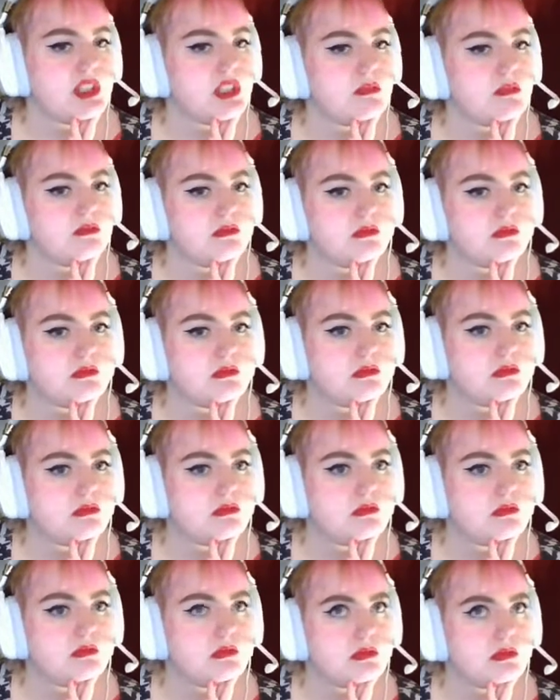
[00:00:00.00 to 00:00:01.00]
them
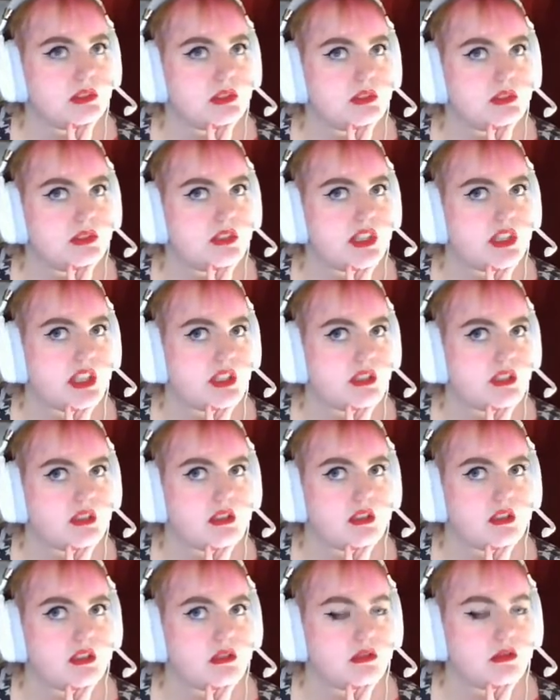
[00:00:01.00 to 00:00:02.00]

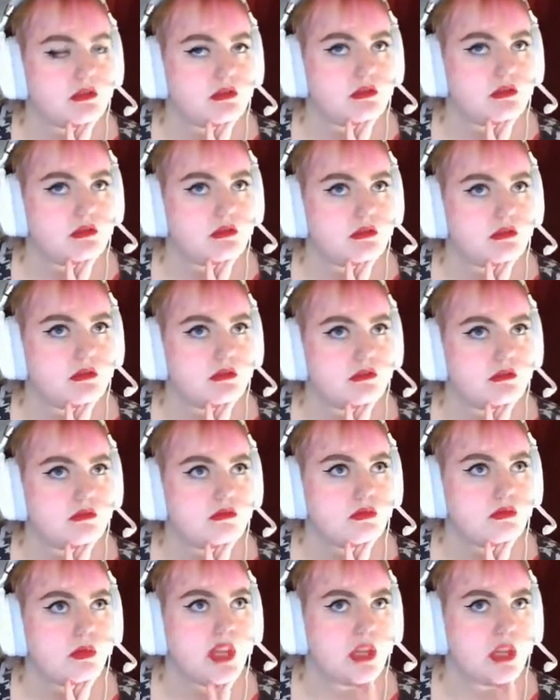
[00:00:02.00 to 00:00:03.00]
since
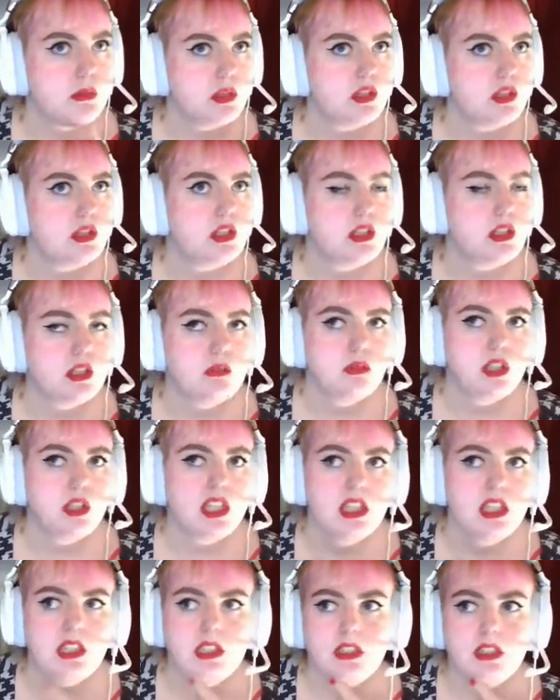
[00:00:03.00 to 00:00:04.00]
maybe in the
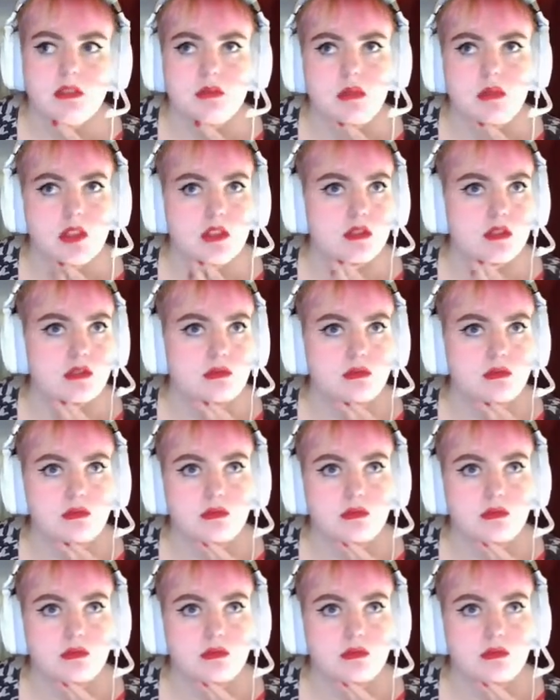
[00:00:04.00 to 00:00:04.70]
beginning, but